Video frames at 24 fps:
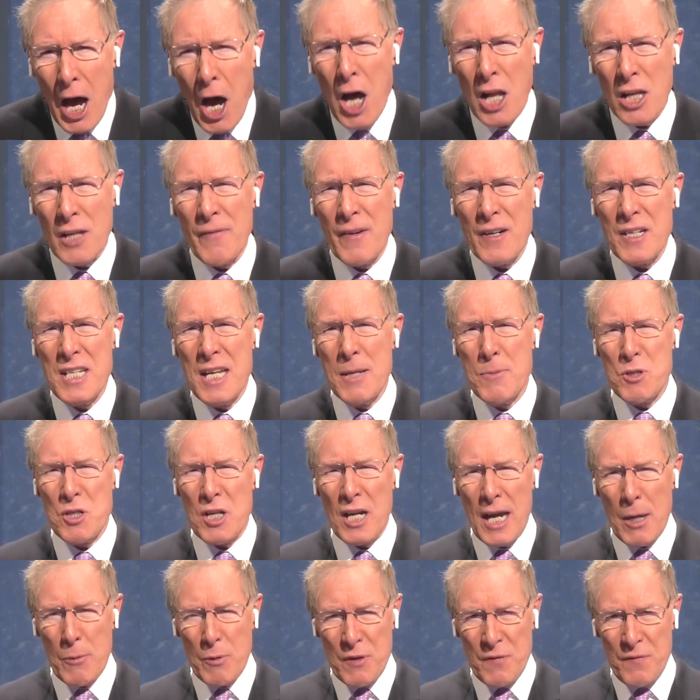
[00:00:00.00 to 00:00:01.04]
All of our teams
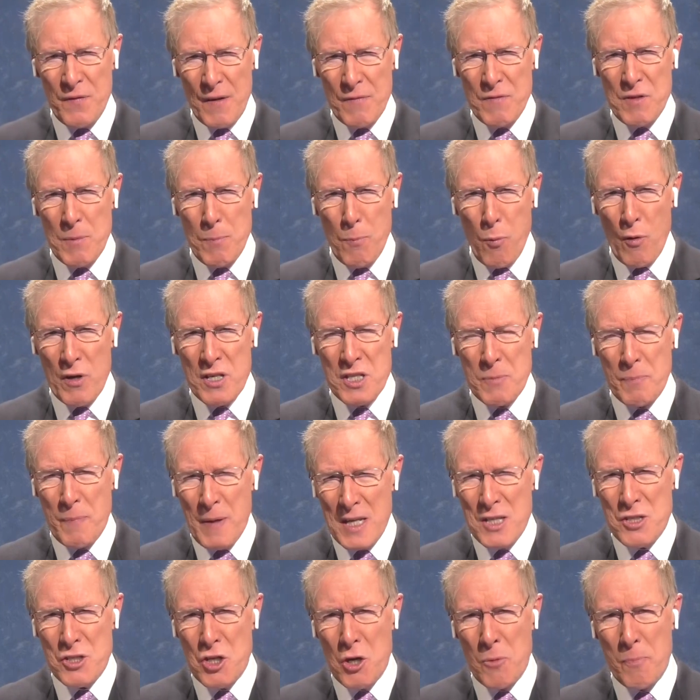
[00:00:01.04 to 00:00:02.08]
start out with 50 points
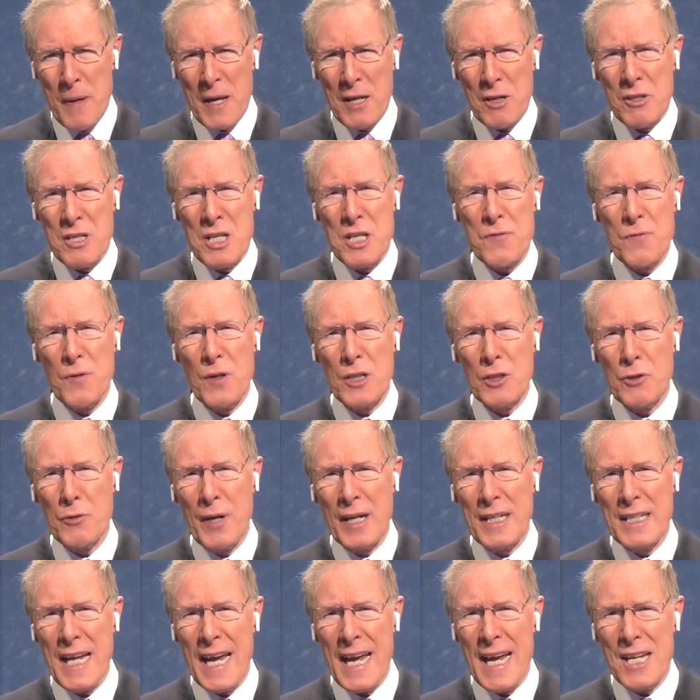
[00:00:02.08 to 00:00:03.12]
apiece, no penalties for
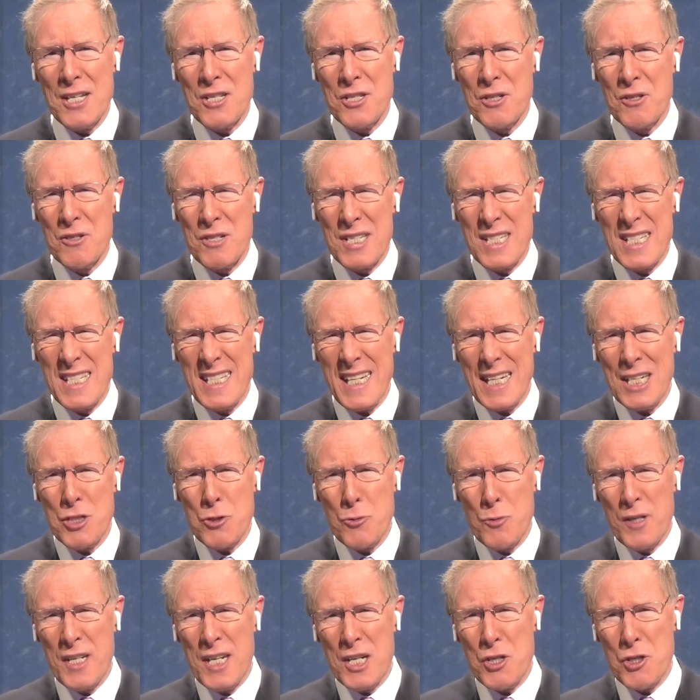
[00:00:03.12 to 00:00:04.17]
incorrect answers, six
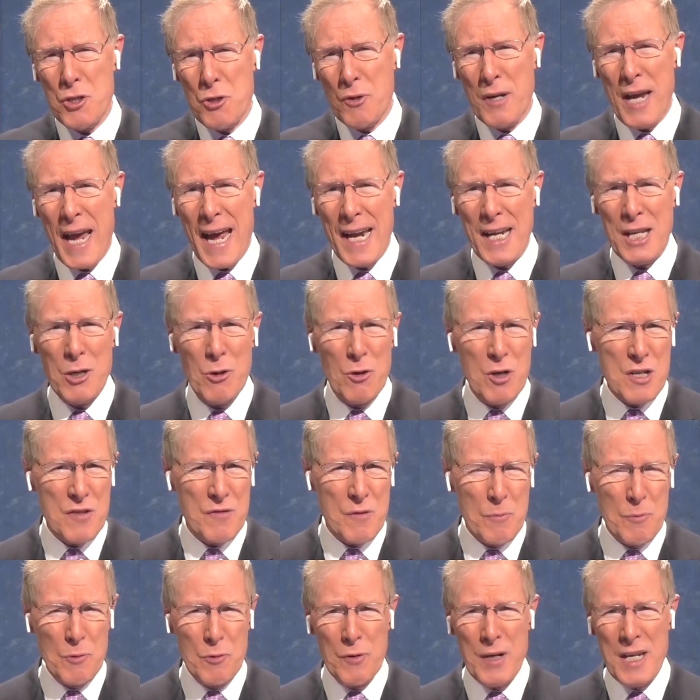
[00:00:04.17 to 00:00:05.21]
traditional categories
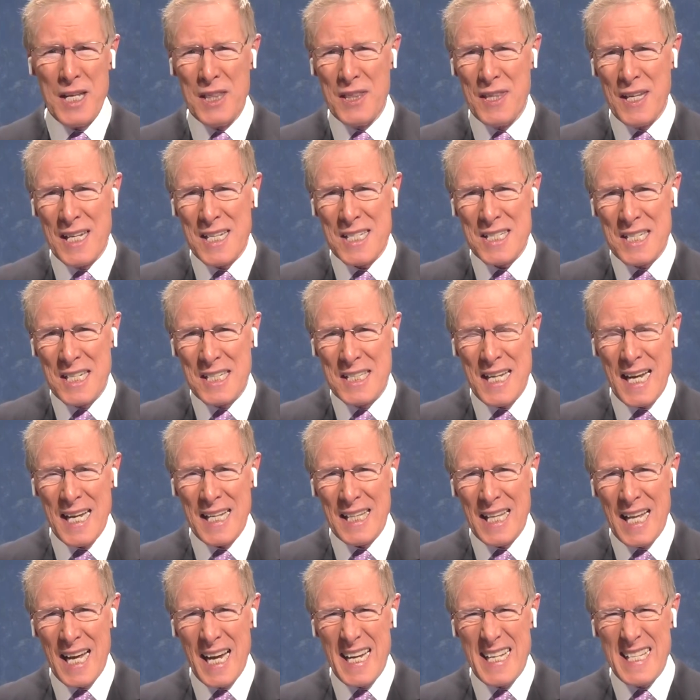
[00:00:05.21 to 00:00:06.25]
from green things to
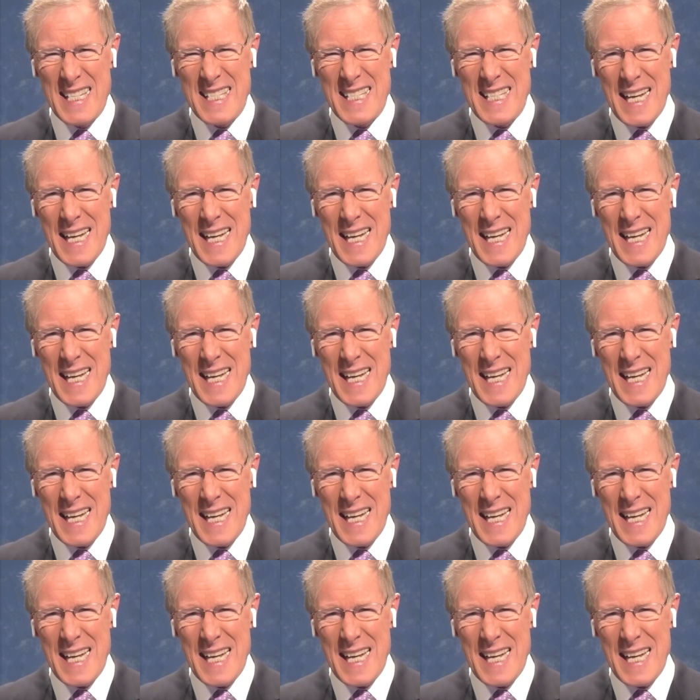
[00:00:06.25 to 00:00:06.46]
dateline